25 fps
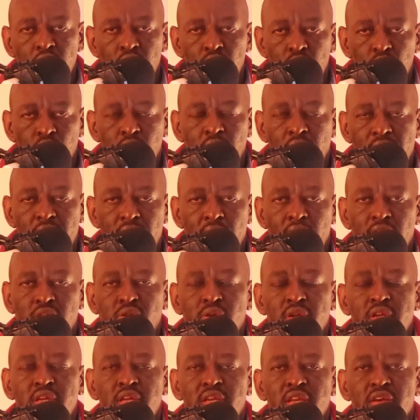you can
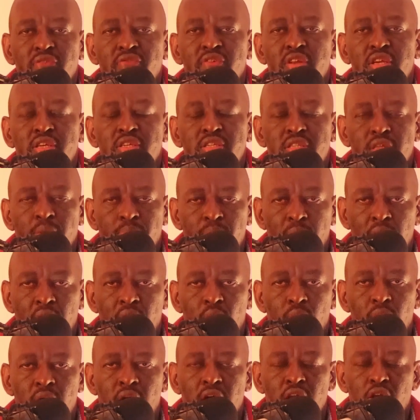actually leverage the
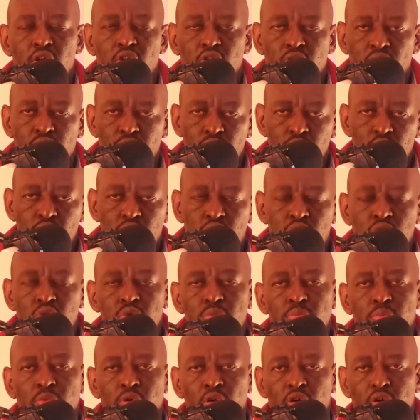power of
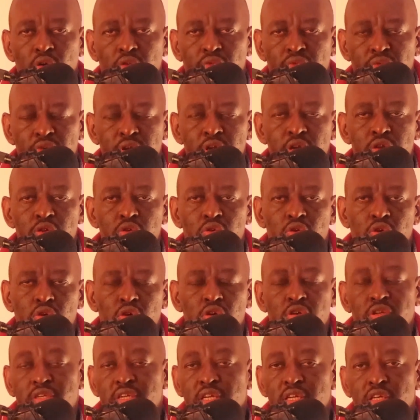YouTube or video
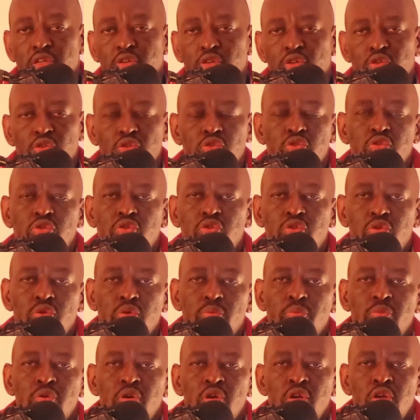content on YouTube